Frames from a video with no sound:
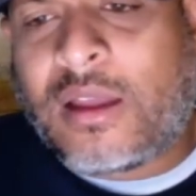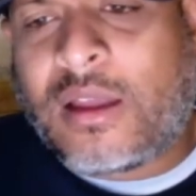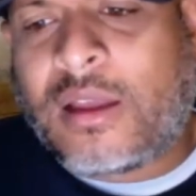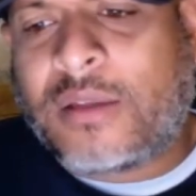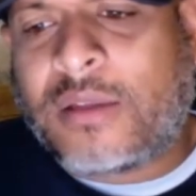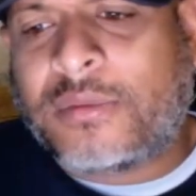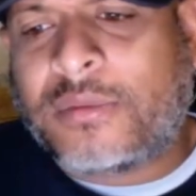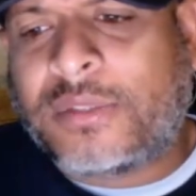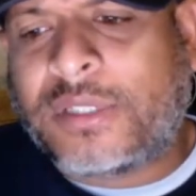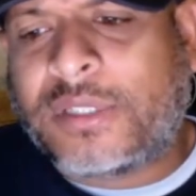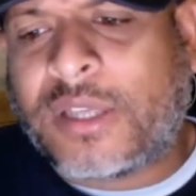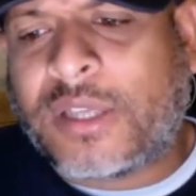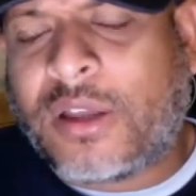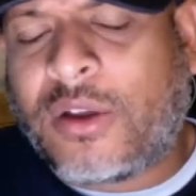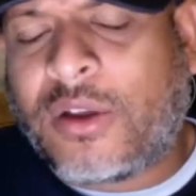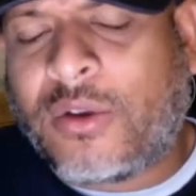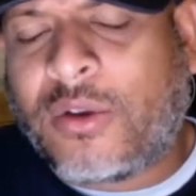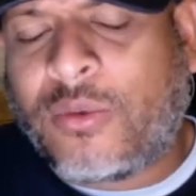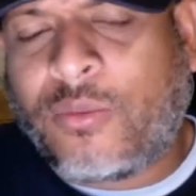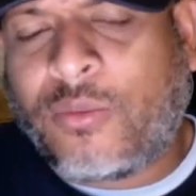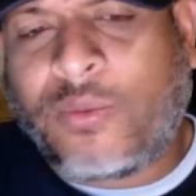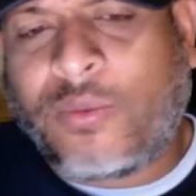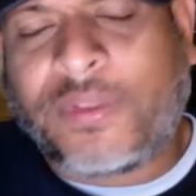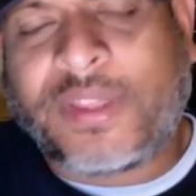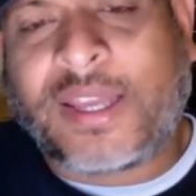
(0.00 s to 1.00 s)

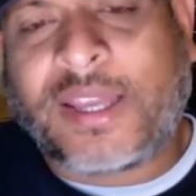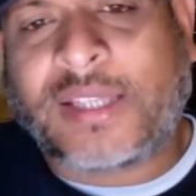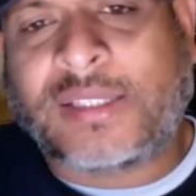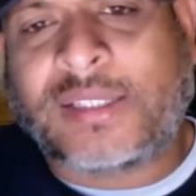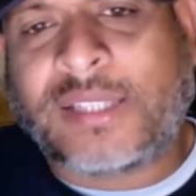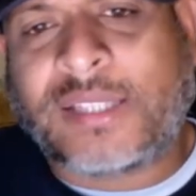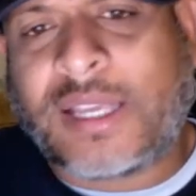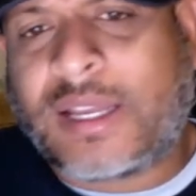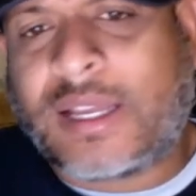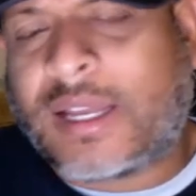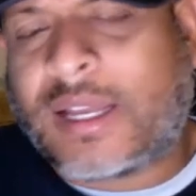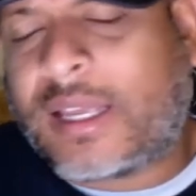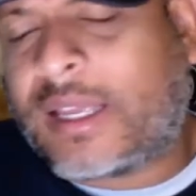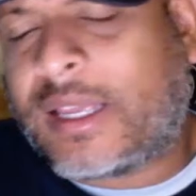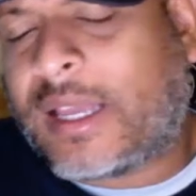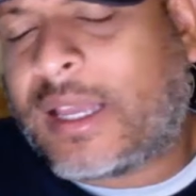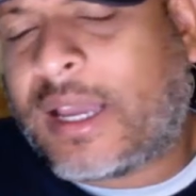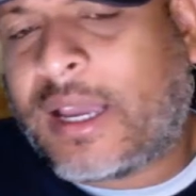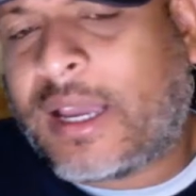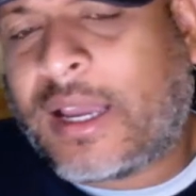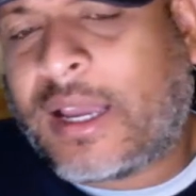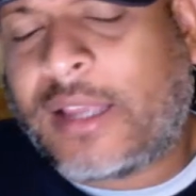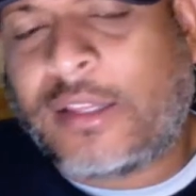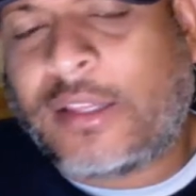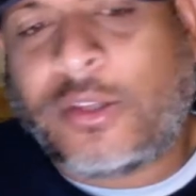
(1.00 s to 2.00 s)
So with that said,
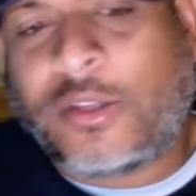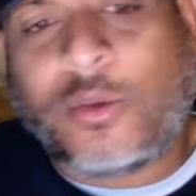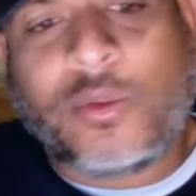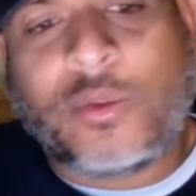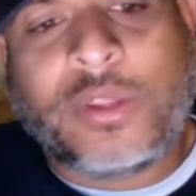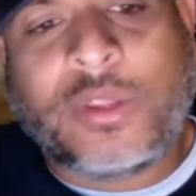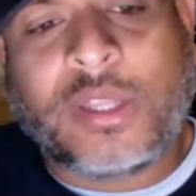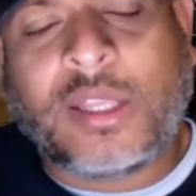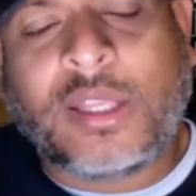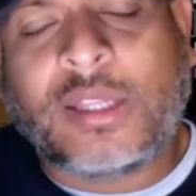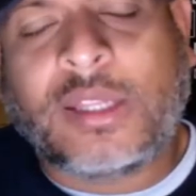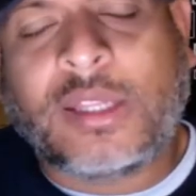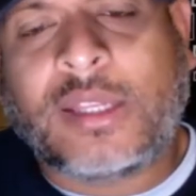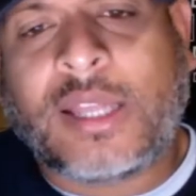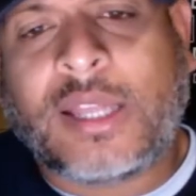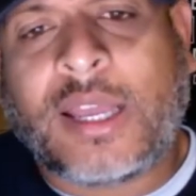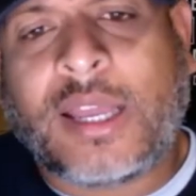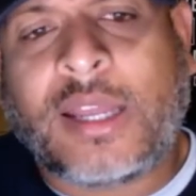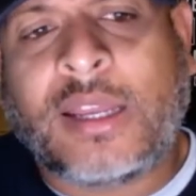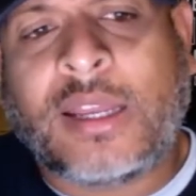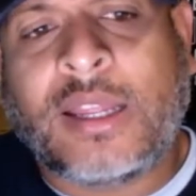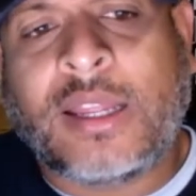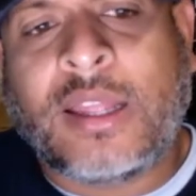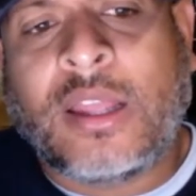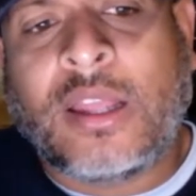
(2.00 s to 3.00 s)
I do think
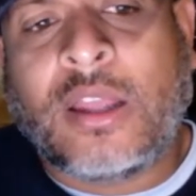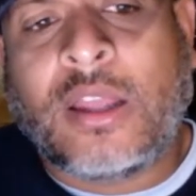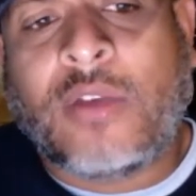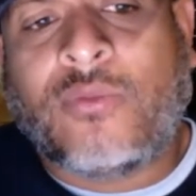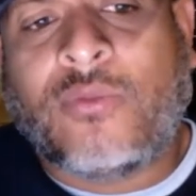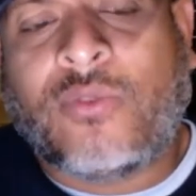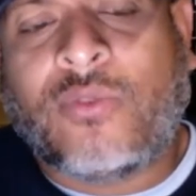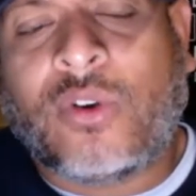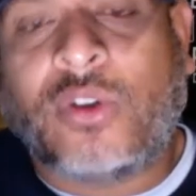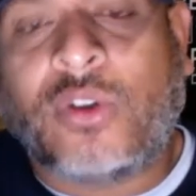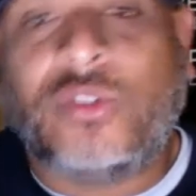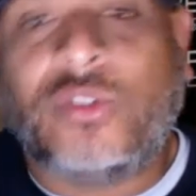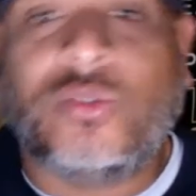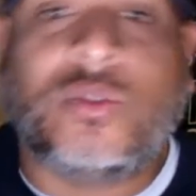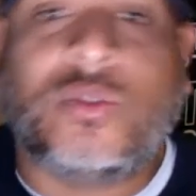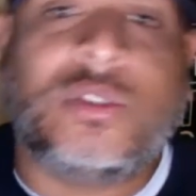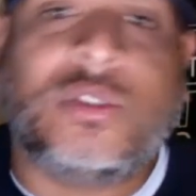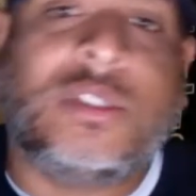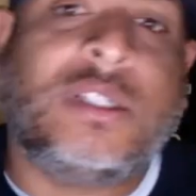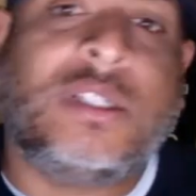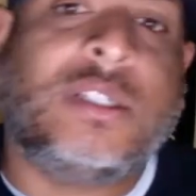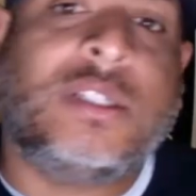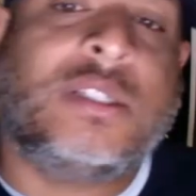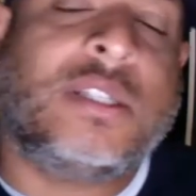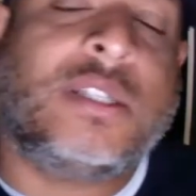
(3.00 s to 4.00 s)
that Vergil
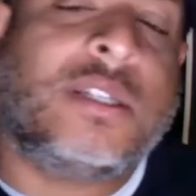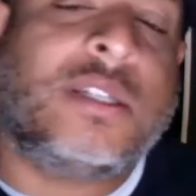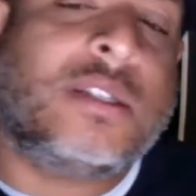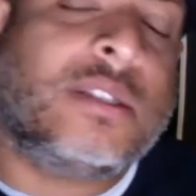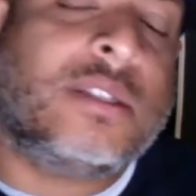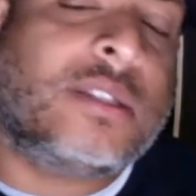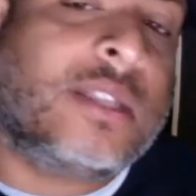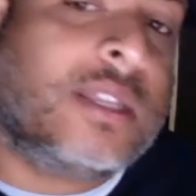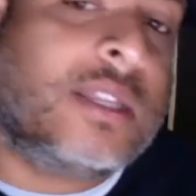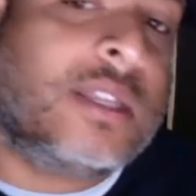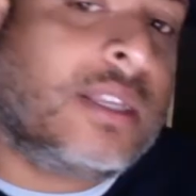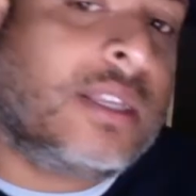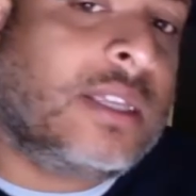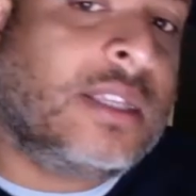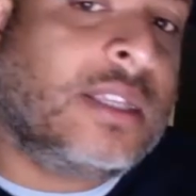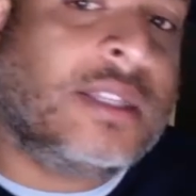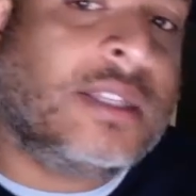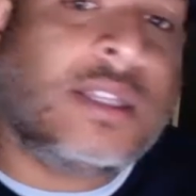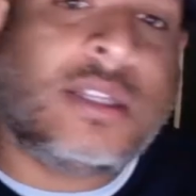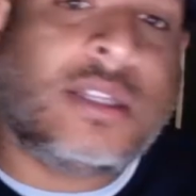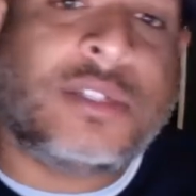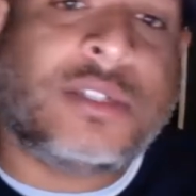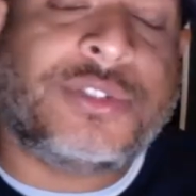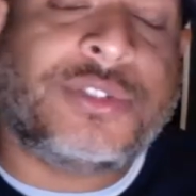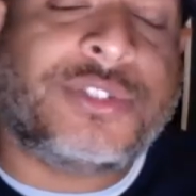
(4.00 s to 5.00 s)
Ortiz did his
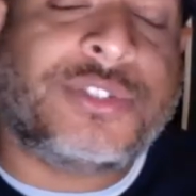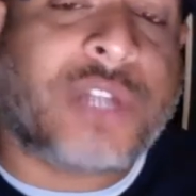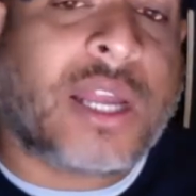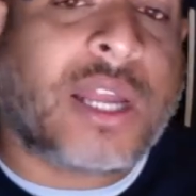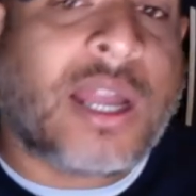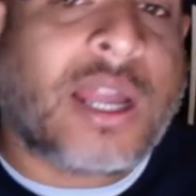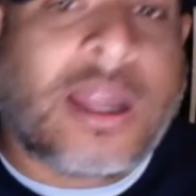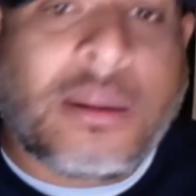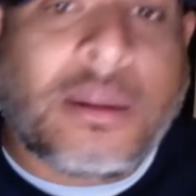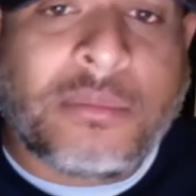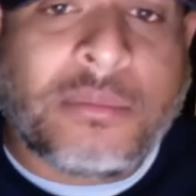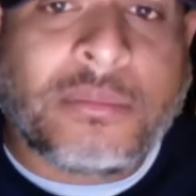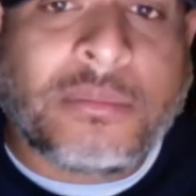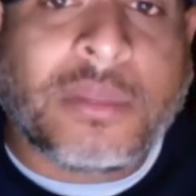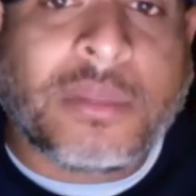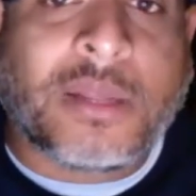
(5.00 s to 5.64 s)
job.